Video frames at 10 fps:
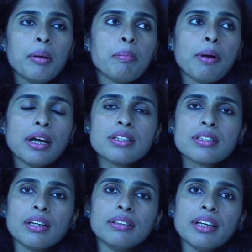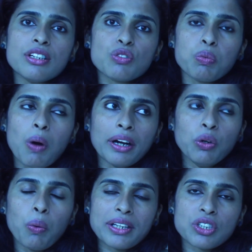But there is one
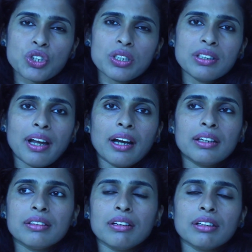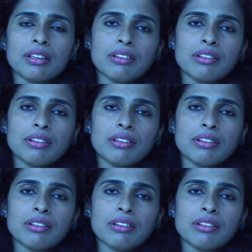question that